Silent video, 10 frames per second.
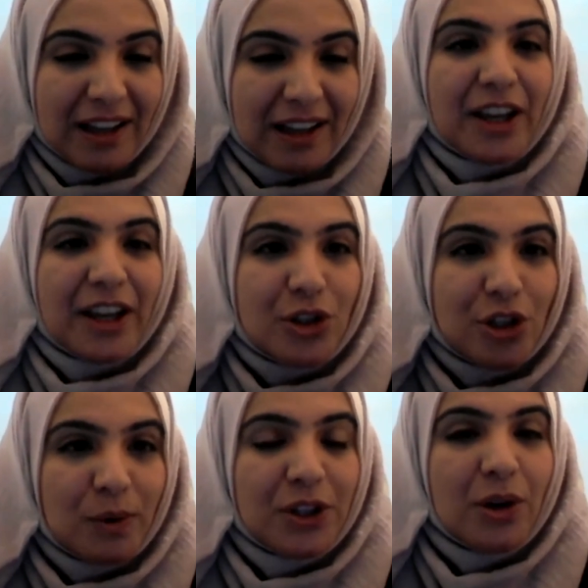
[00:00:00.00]
like you do
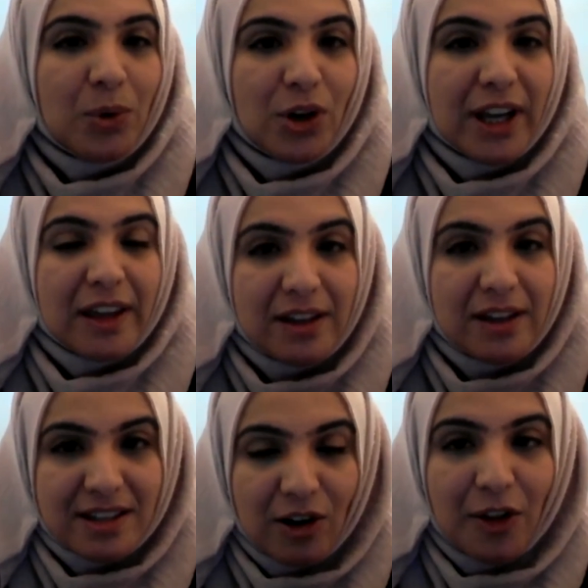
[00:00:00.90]
when you're walking, they're
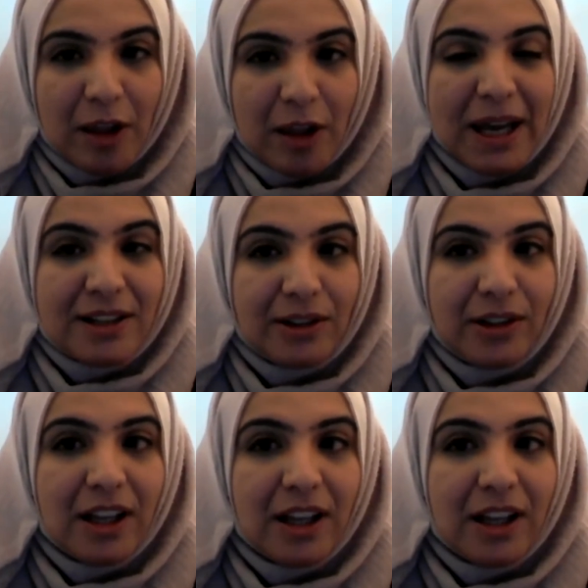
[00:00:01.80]
just on the pedal.